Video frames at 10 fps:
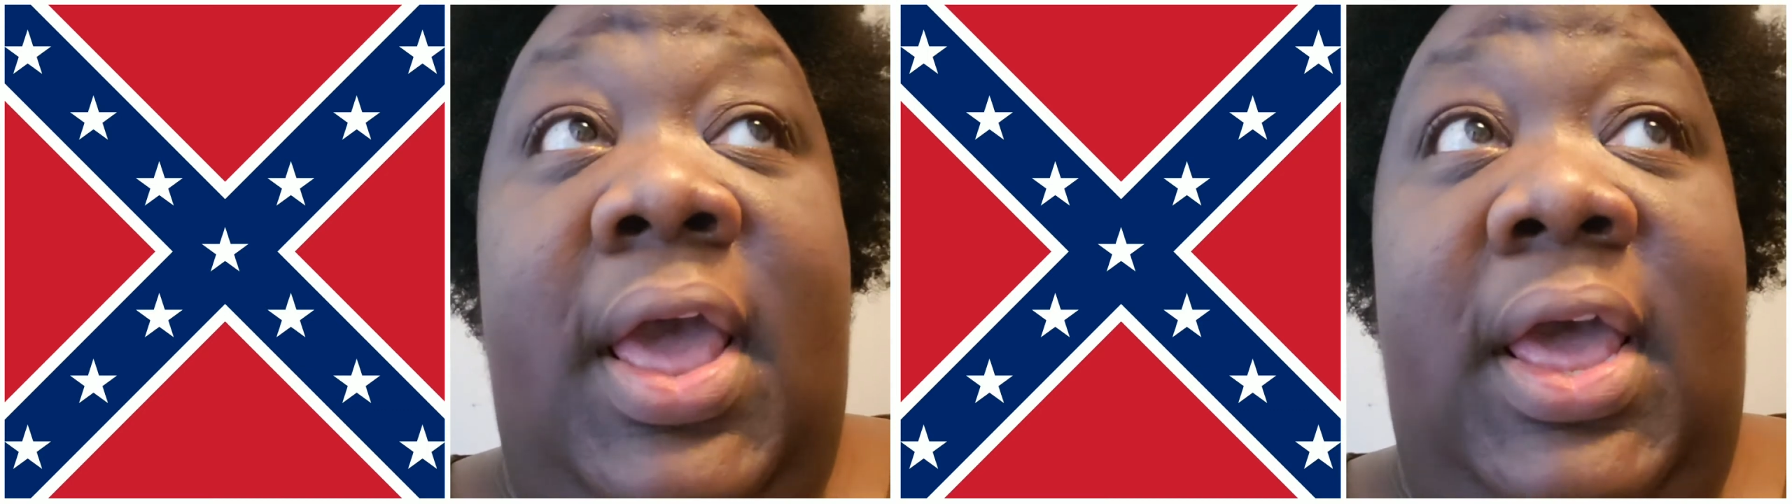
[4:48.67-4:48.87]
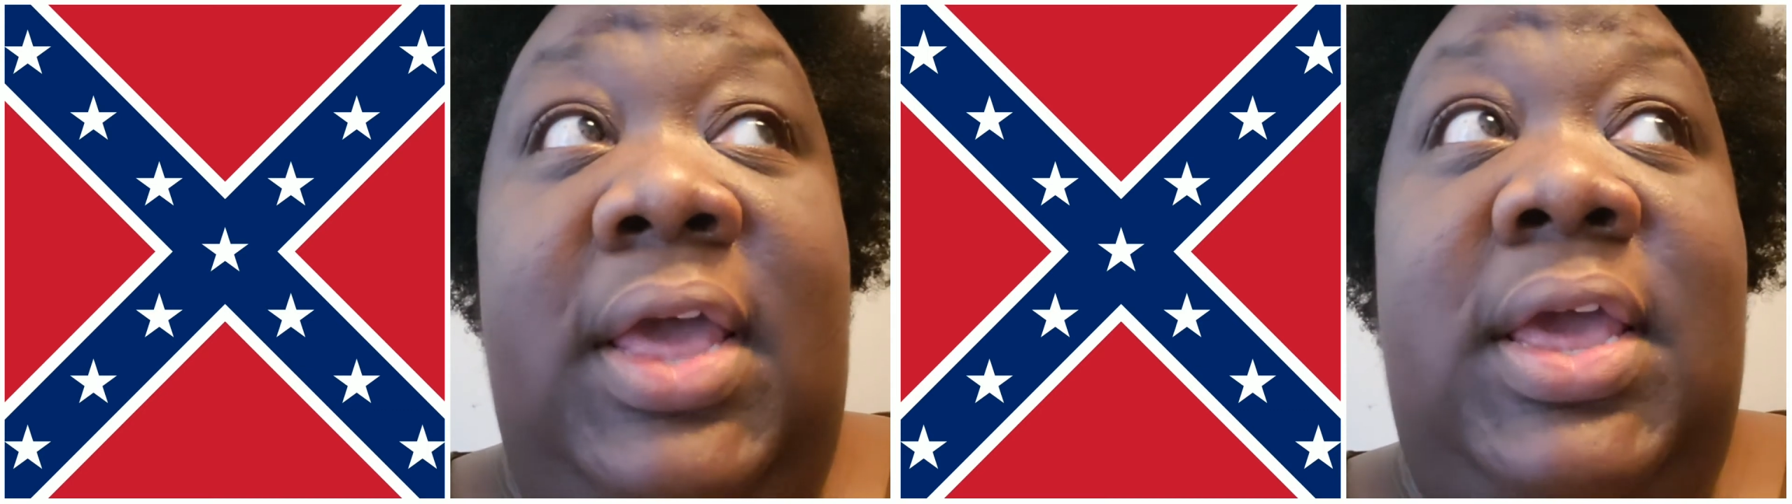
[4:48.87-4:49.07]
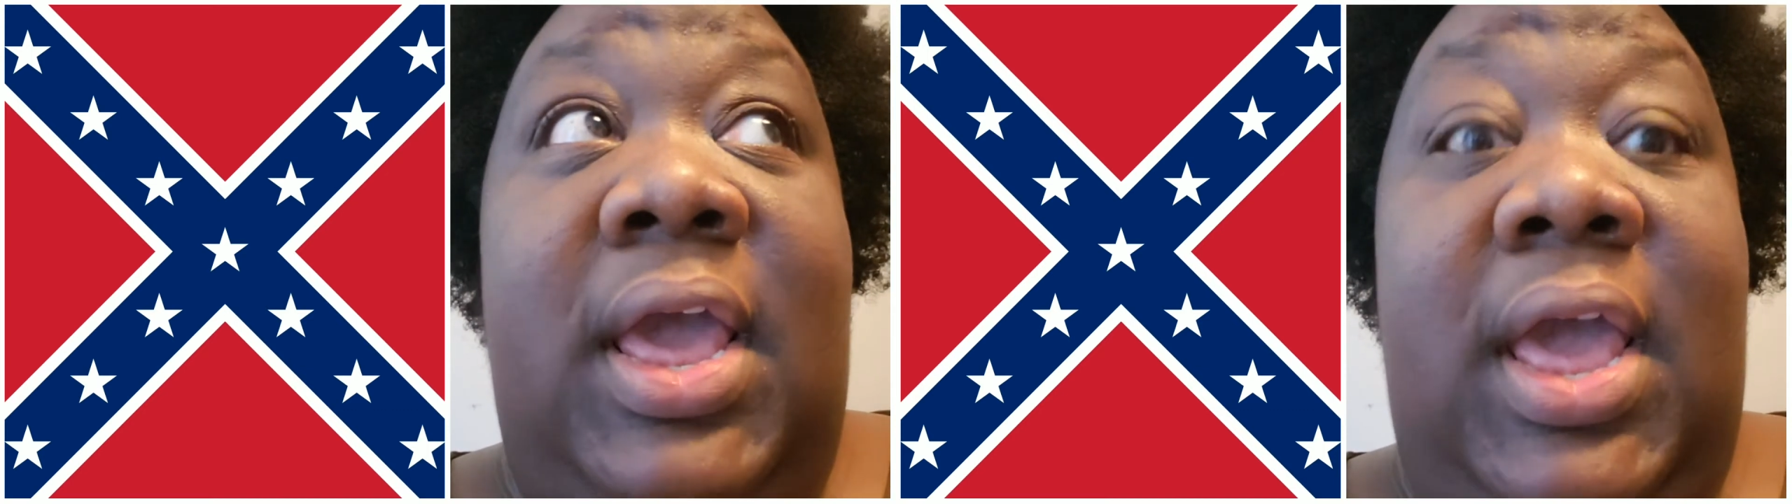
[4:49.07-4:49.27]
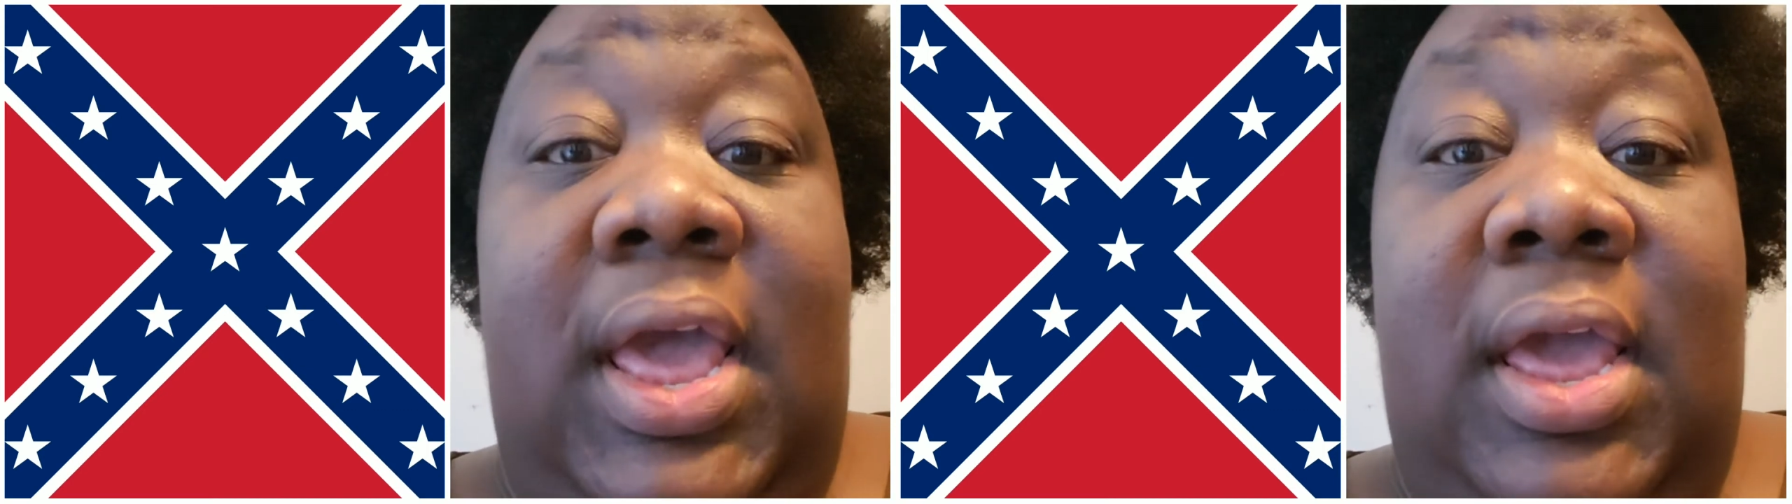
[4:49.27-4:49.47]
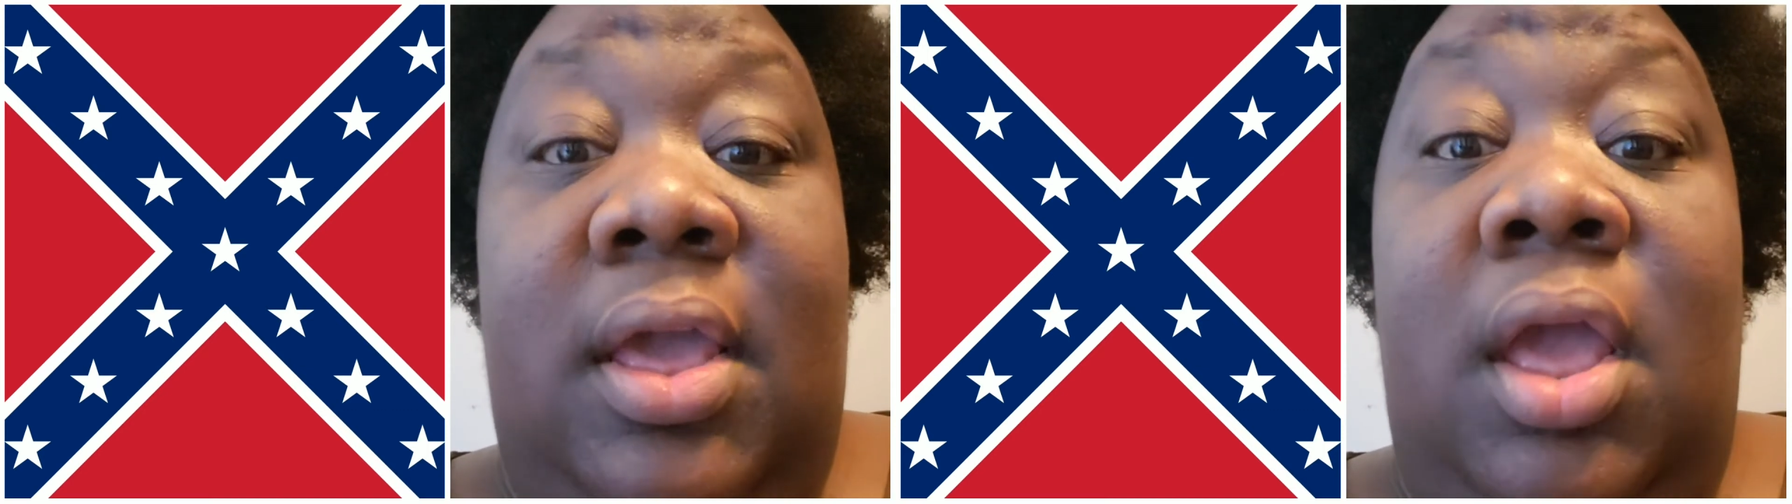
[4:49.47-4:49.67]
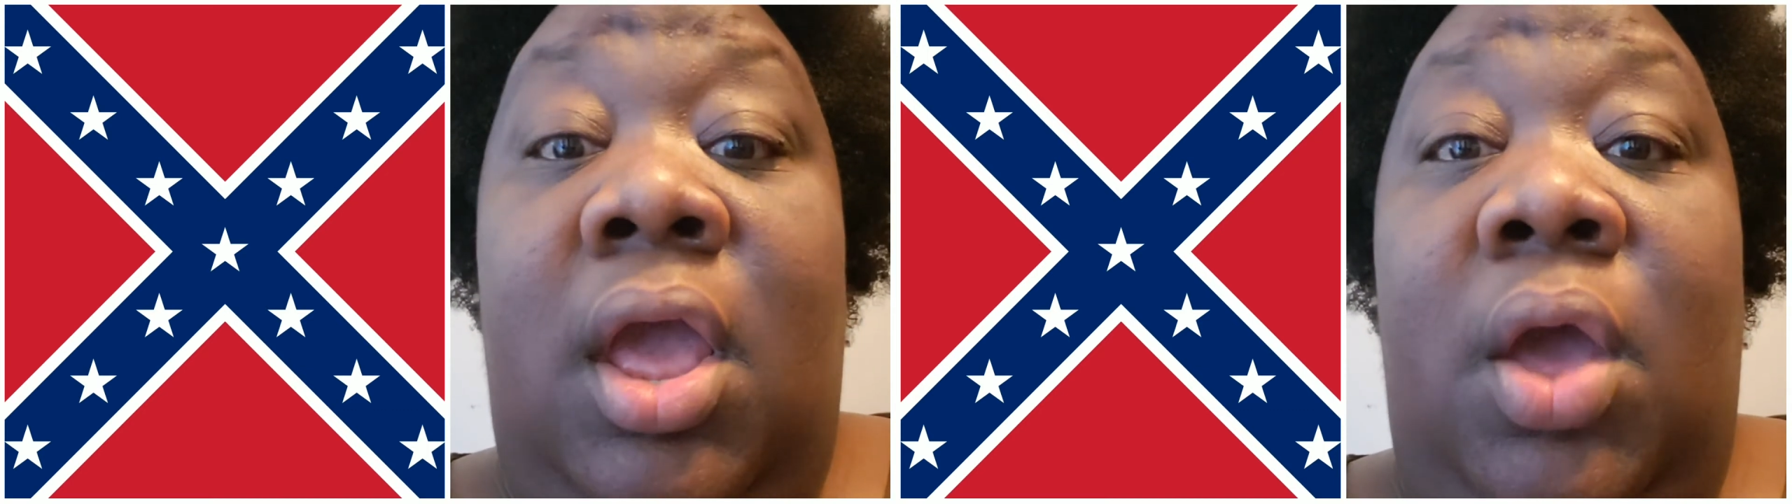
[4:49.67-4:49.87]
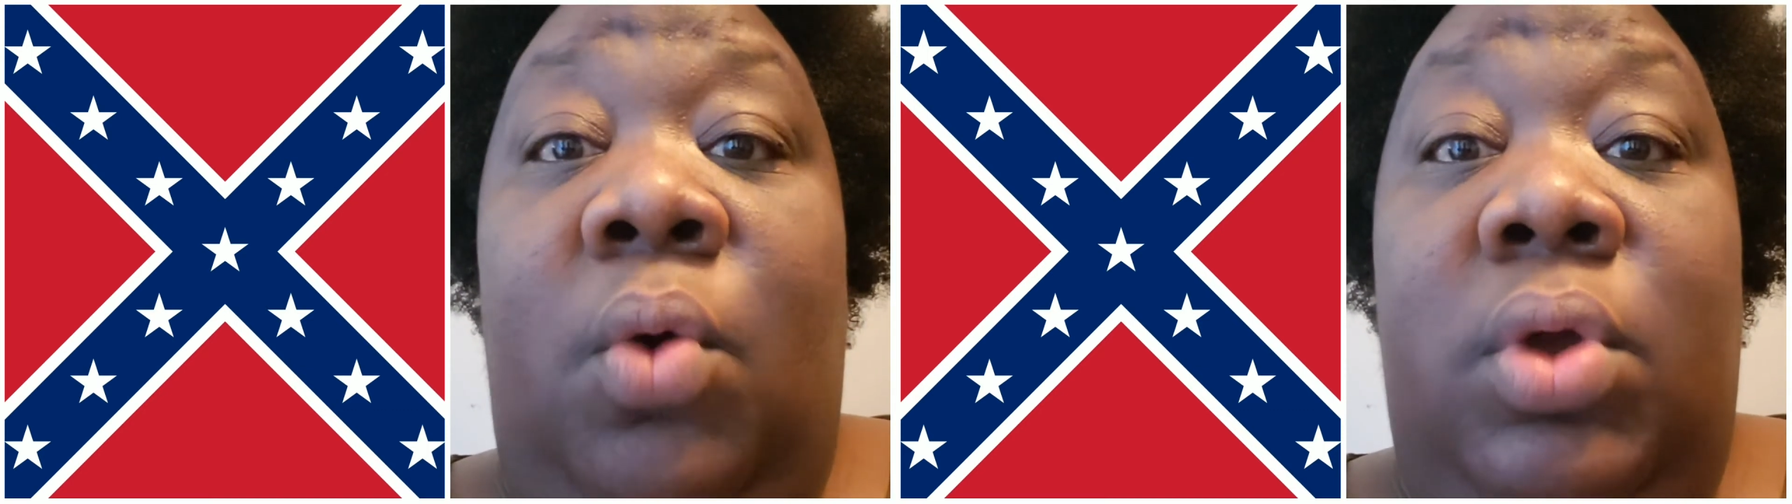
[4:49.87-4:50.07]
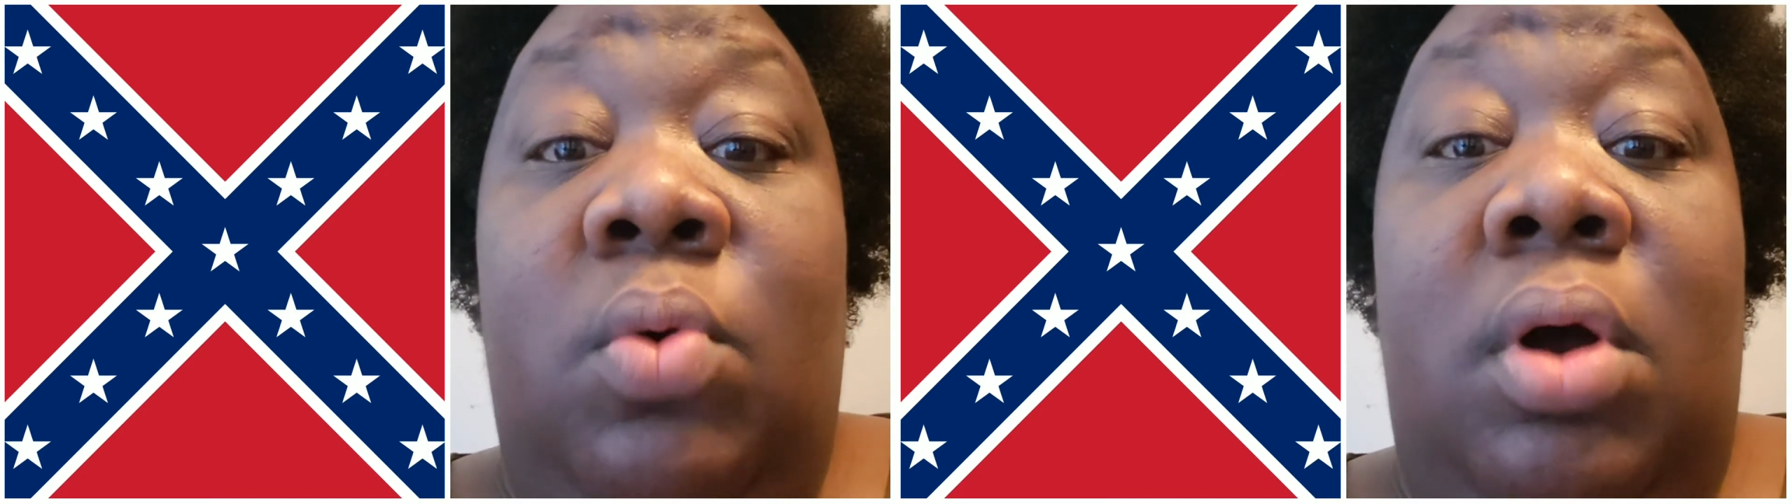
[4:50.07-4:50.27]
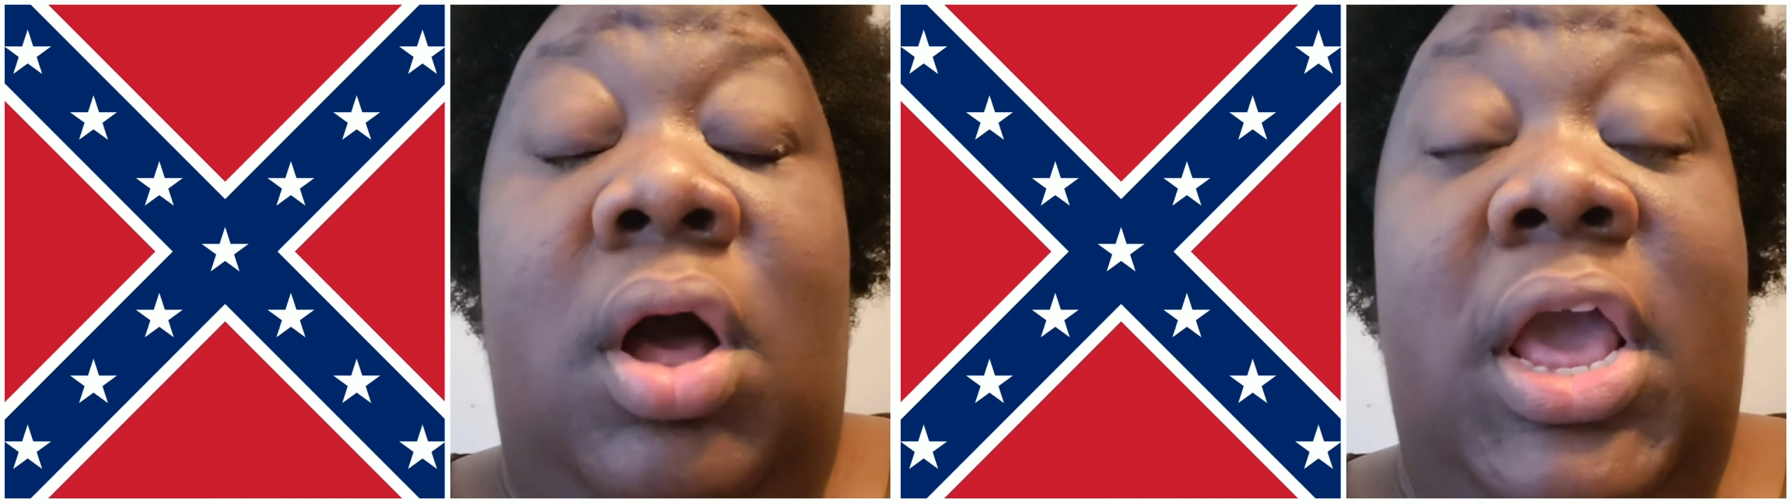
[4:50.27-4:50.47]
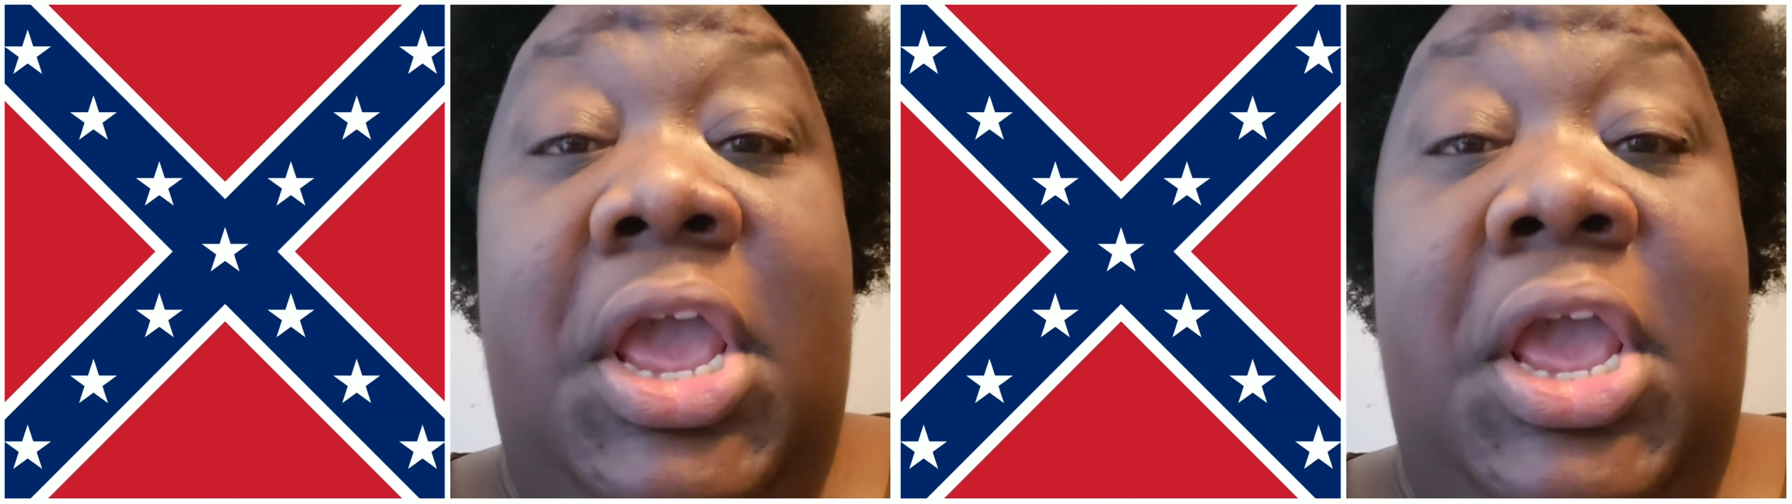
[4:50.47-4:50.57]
aka we want